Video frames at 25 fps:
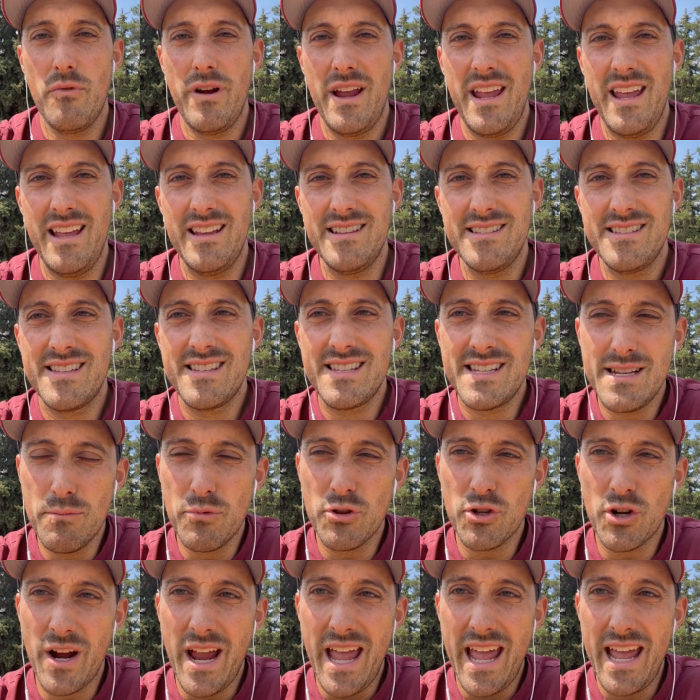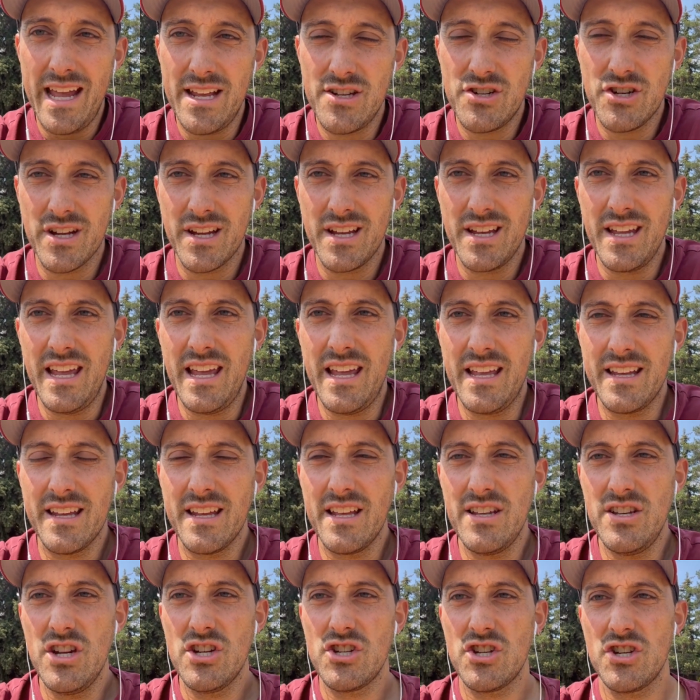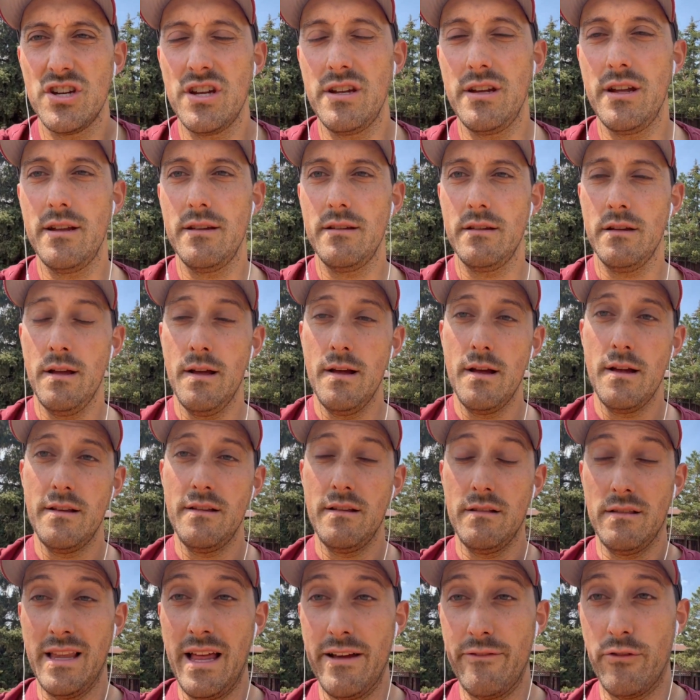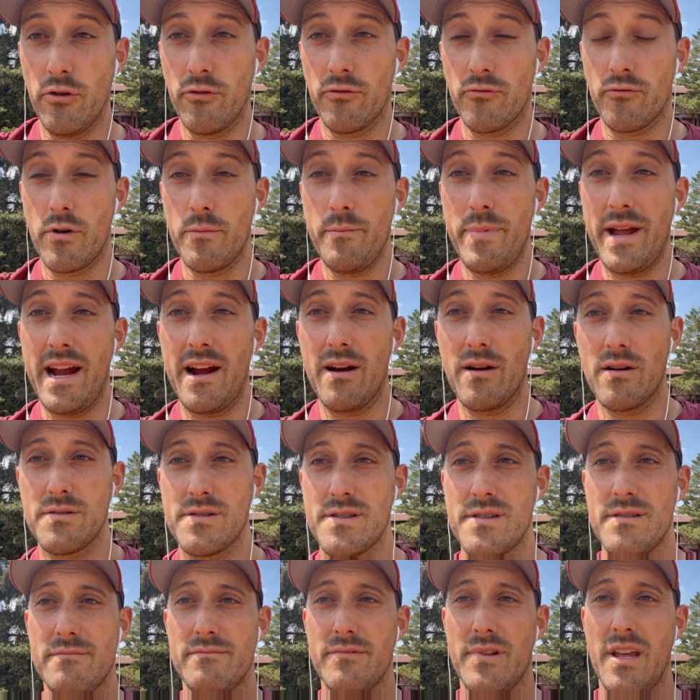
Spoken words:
in similar age and condition and level of repairs.